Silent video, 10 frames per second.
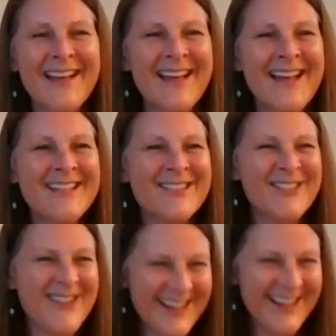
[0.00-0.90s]
And I
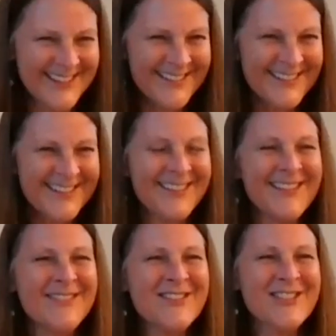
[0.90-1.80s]
too had a
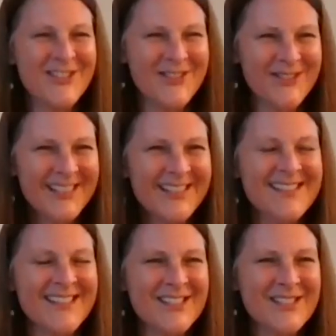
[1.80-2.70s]
life shown in a
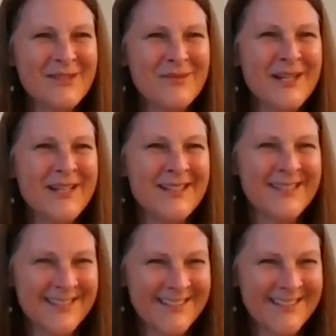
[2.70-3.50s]
session where,